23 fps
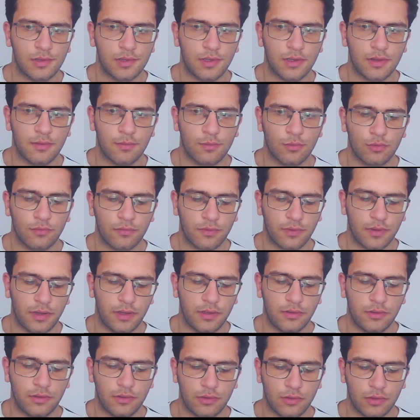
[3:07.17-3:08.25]
this move?
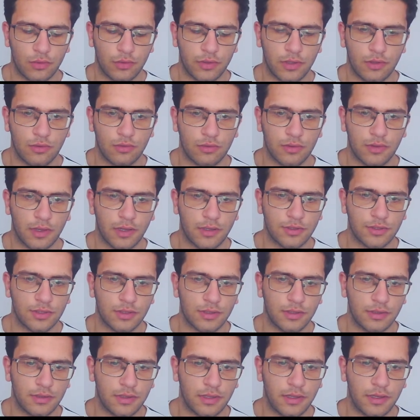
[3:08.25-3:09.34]
I don't know, he could
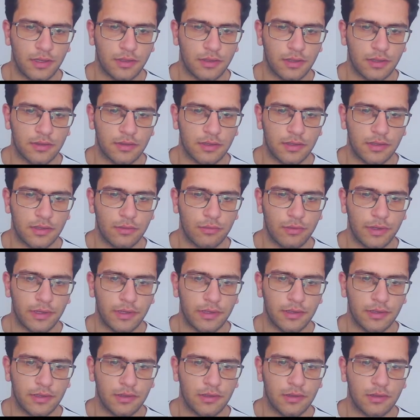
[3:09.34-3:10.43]
actually take that
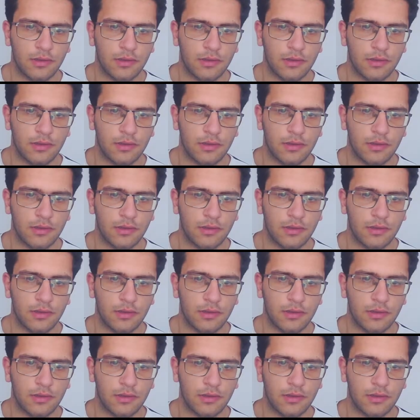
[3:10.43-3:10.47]
anyway.